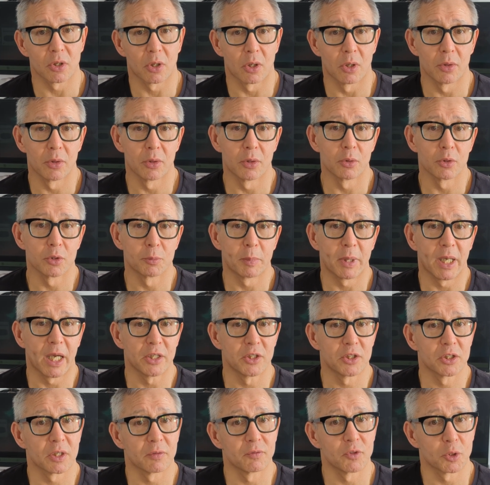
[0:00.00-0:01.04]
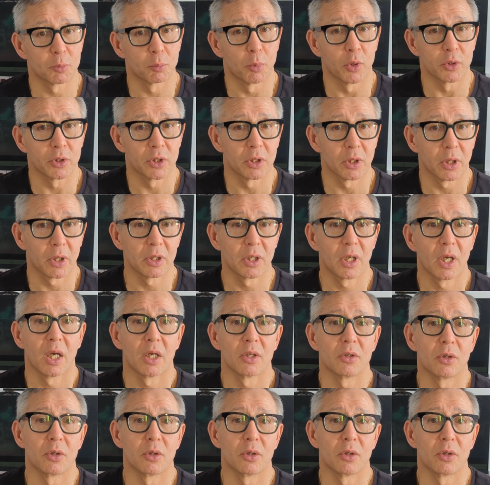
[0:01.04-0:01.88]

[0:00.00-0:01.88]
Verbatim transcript: on those pages I've just pointed out,